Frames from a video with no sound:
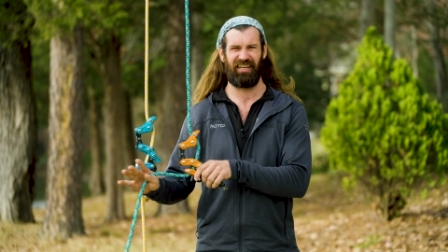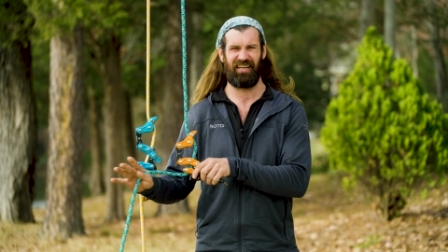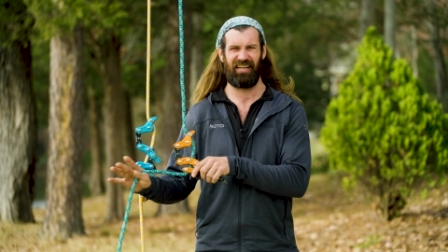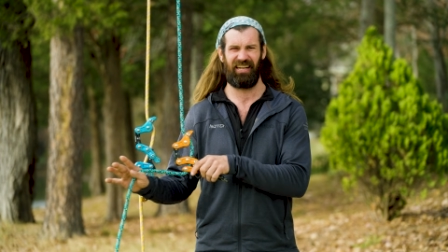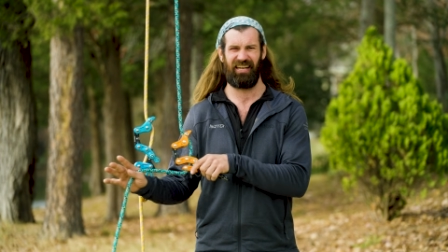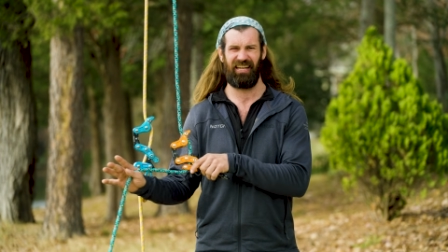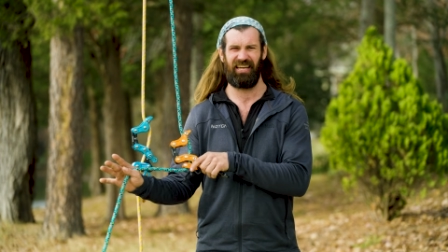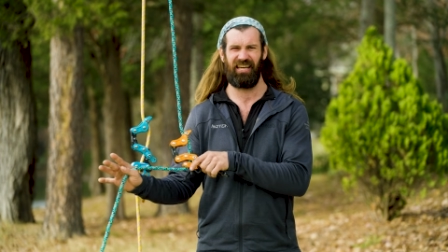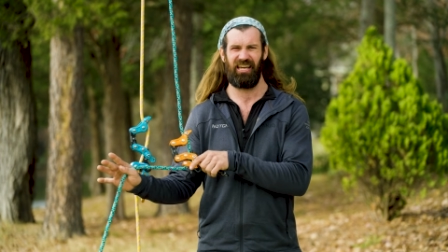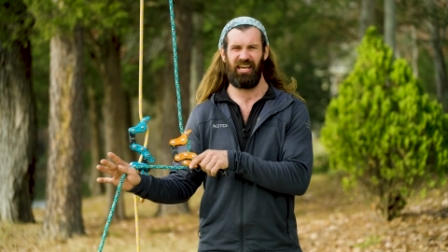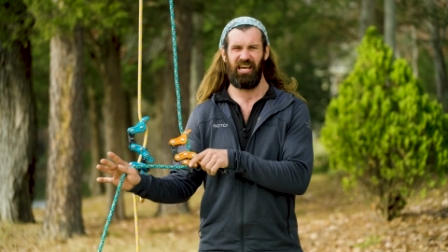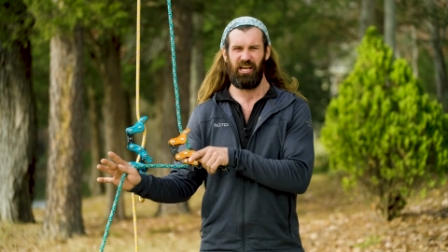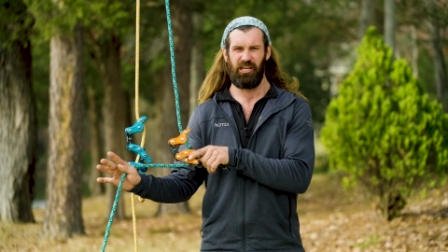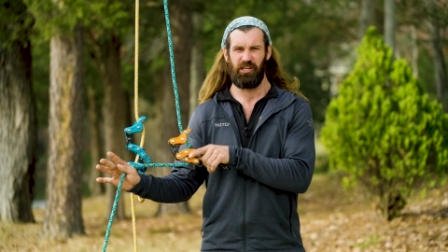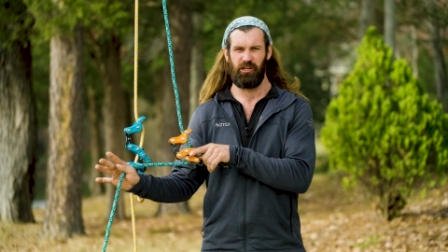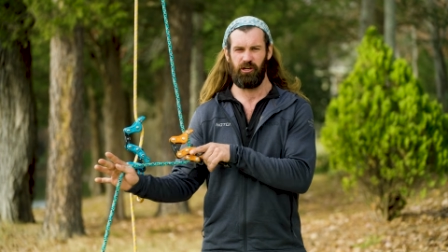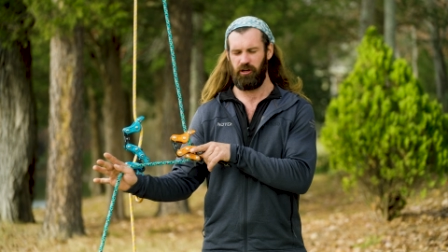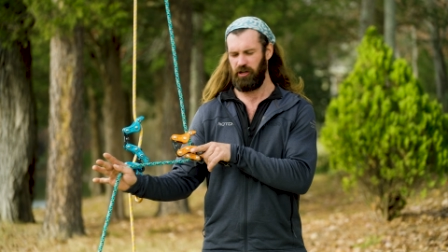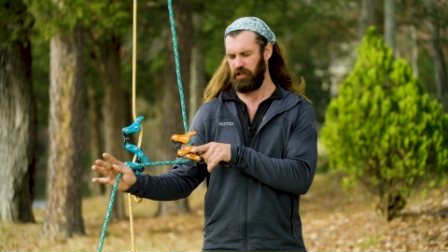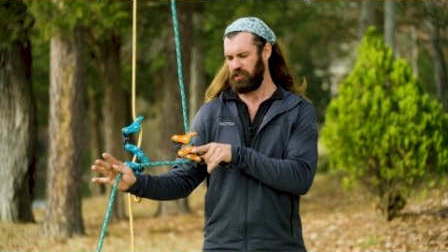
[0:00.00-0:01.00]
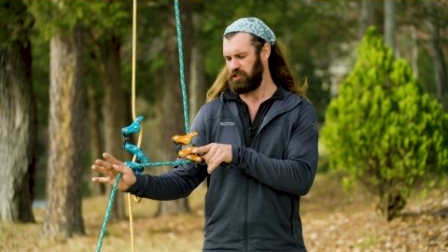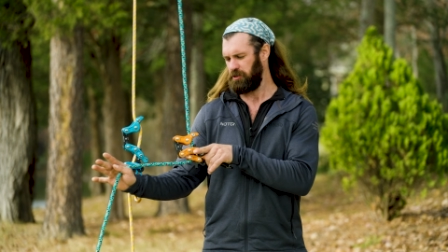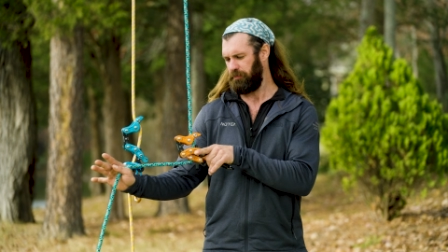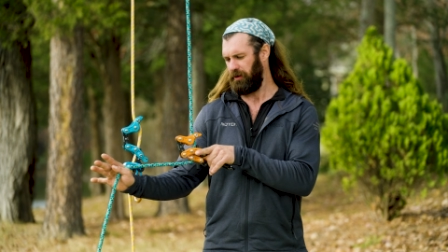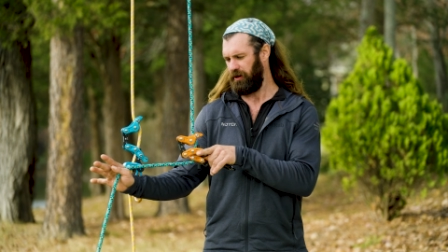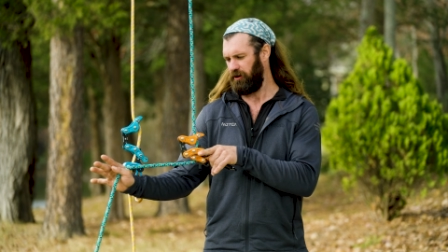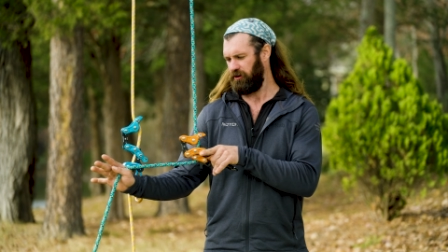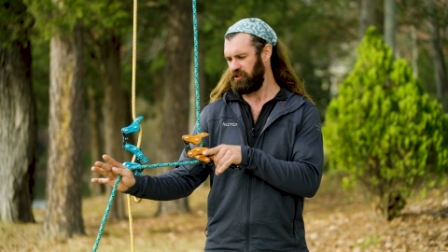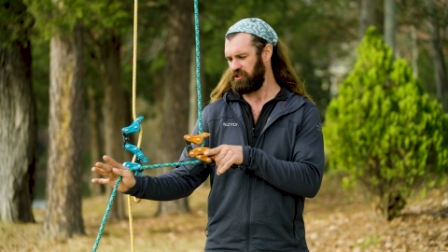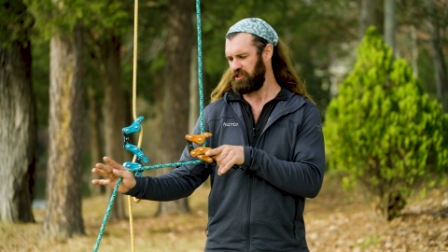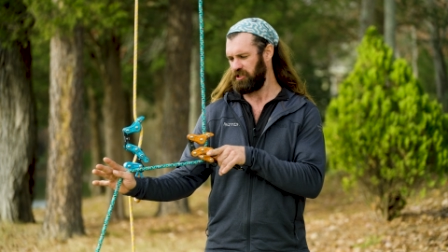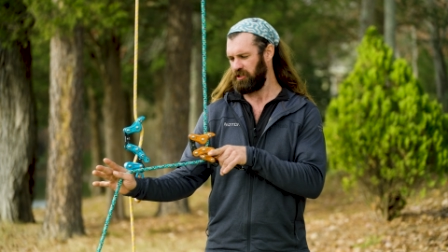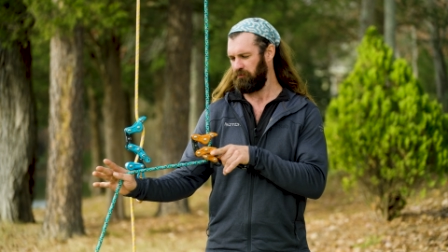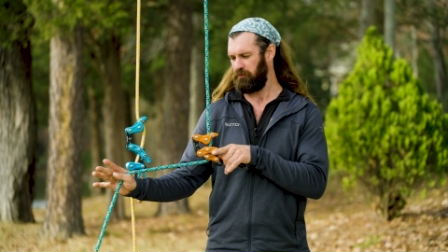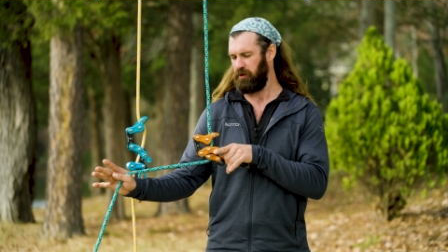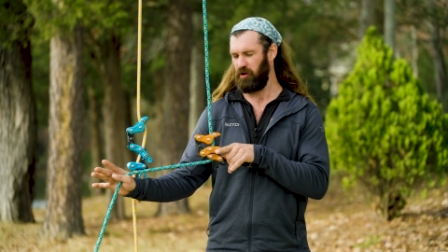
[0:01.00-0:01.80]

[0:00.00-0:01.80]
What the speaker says: it in it, you're experiencing